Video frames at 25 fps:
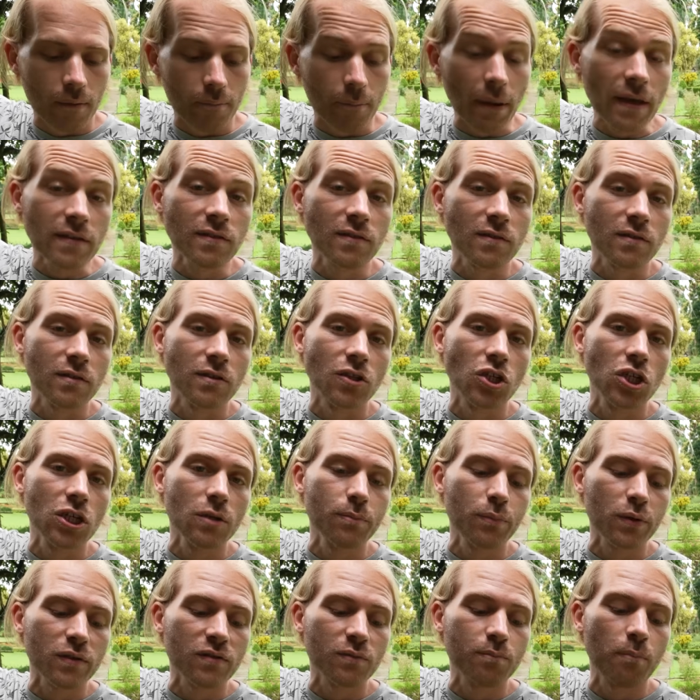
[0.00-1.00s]
Best
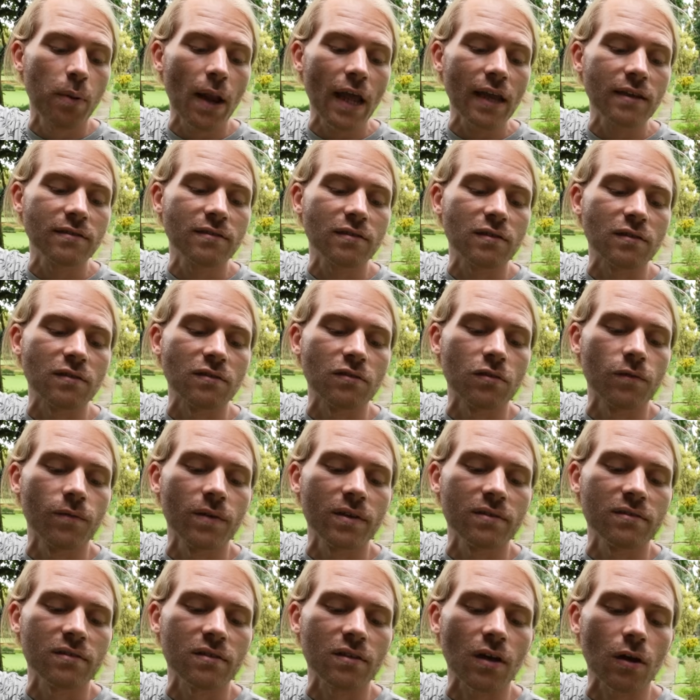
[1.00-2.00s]
cheapest places to
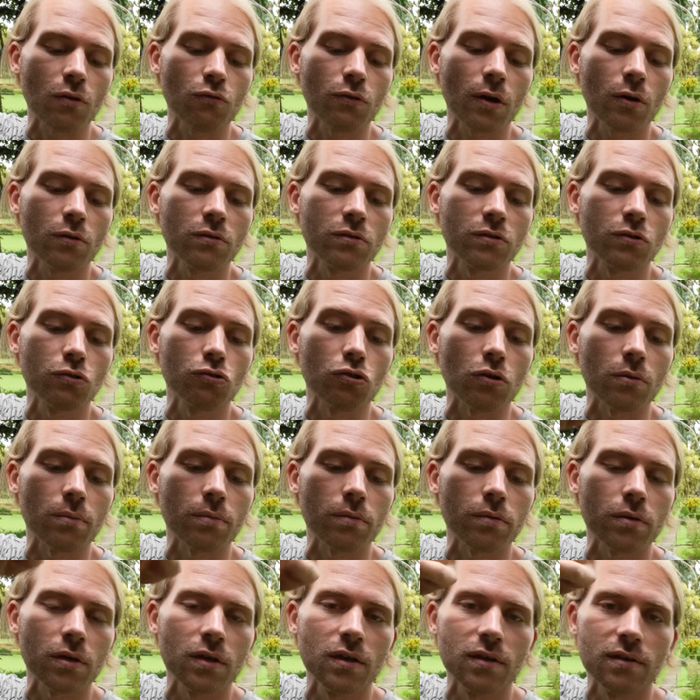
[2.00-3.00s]
visit around Europe.
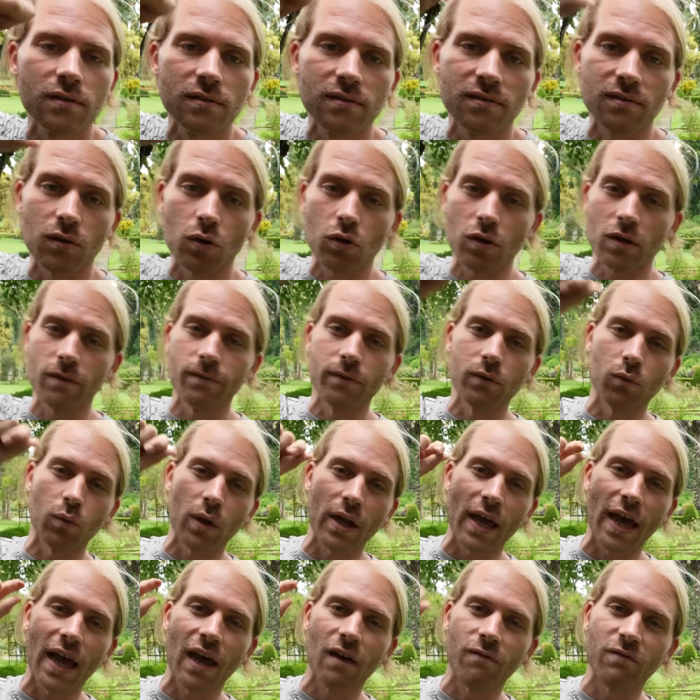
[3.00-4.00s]
So, if you
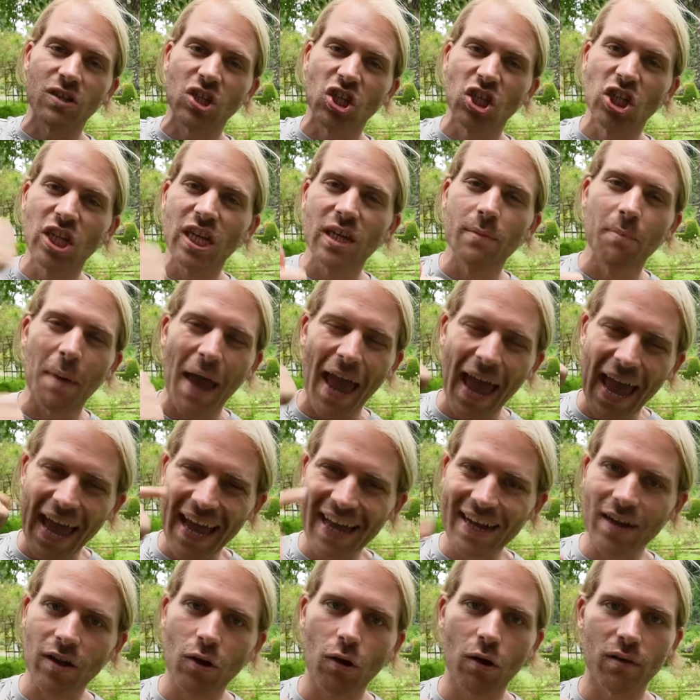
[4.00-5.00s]
want to have a cheap
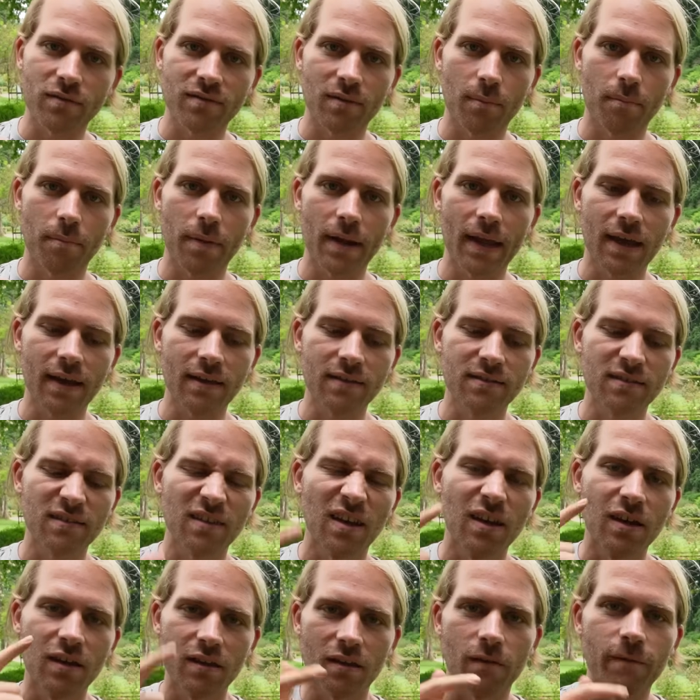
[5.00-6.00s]
and awesome place,
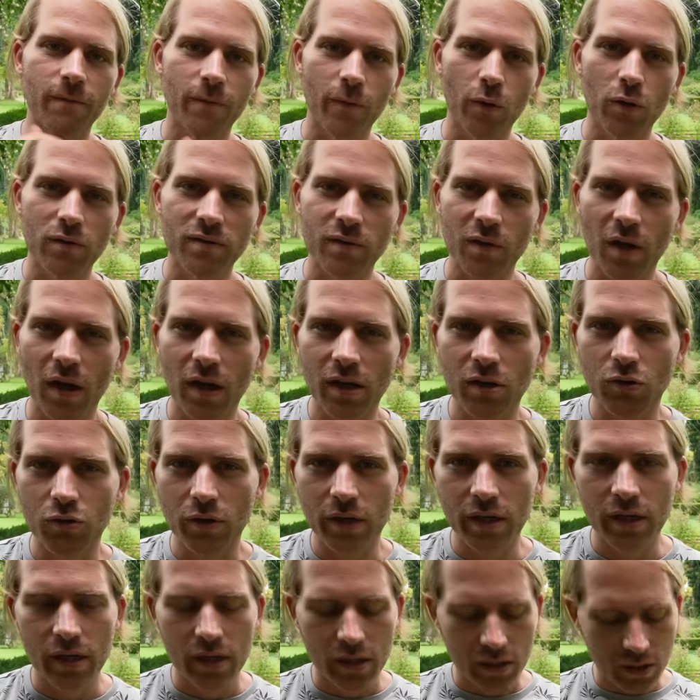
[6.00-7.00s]
the first
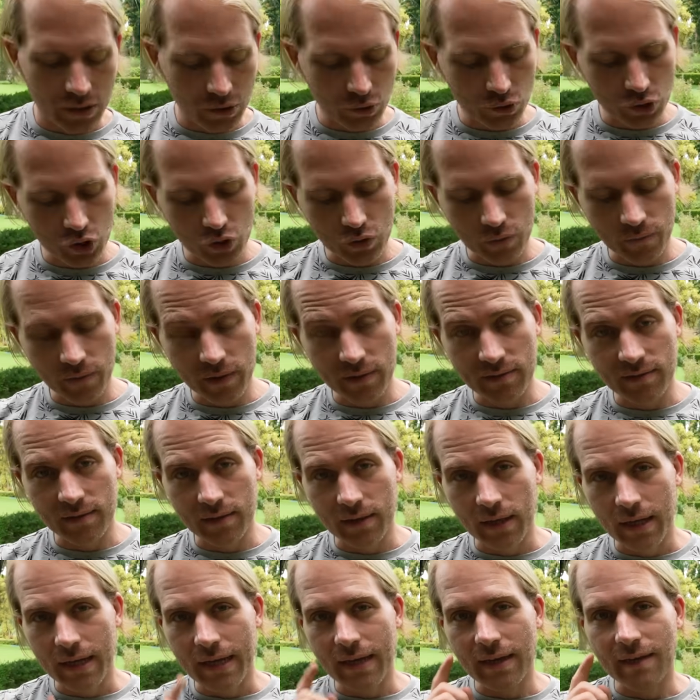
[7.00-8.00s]
country you should visit
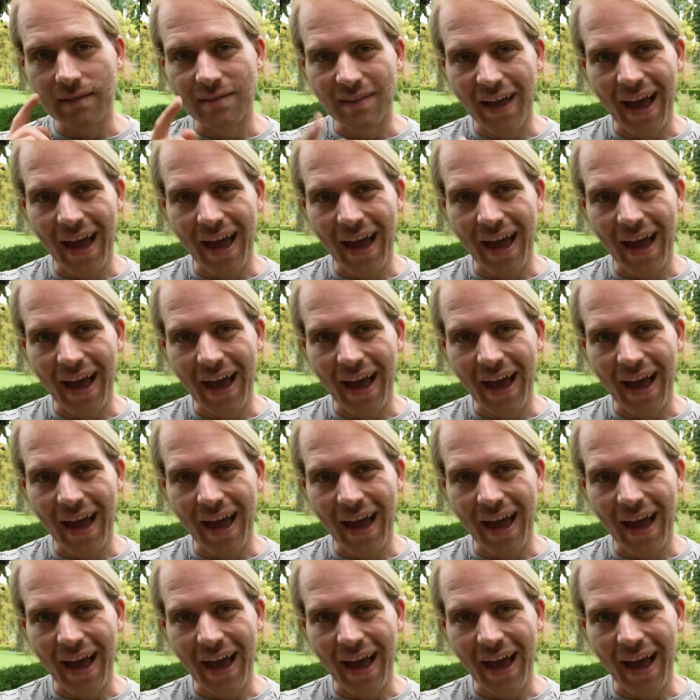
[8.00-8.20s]
is